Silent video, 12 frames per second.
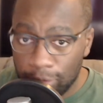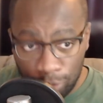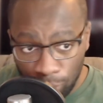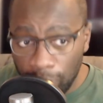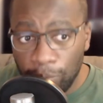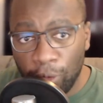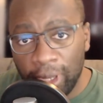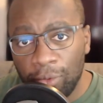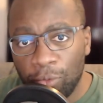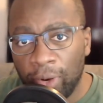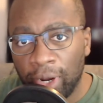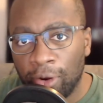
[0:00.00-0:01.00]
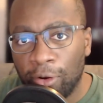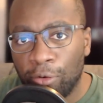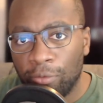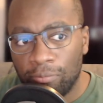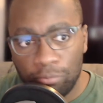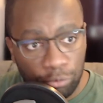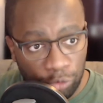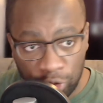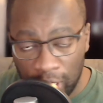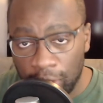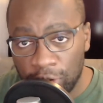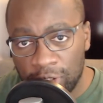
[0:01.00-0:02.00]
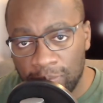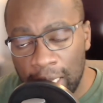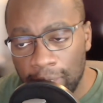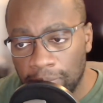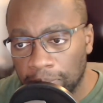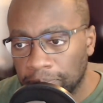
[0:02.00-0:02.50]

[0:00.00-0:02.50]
to a point where change is made.